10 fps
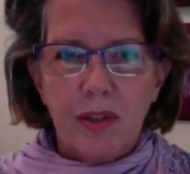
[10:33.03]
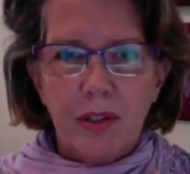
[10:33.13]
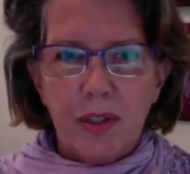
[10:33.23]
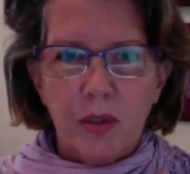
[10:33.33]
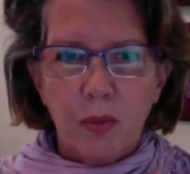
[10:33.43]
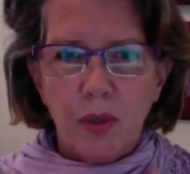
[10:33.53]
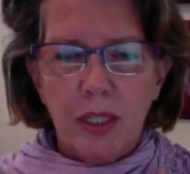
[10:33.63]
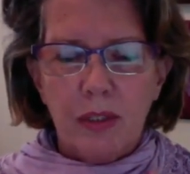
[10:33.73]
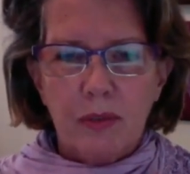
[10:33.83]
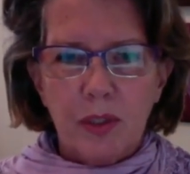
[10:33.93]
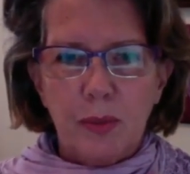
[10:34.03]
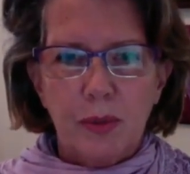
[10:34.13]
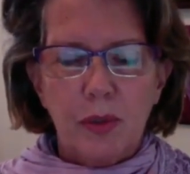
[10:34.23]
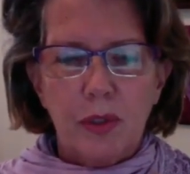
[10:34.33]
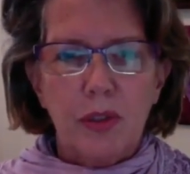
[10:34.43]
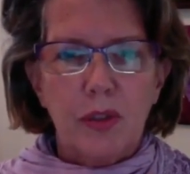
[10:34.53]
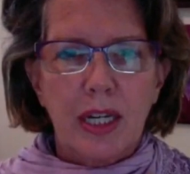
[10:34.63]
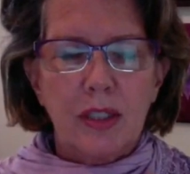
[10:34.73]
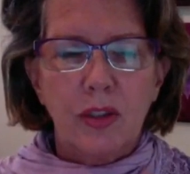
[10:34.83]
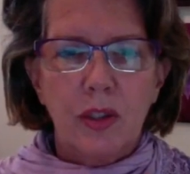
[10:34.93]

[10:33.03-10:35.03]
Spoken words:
There it is, working on the respiratory tract.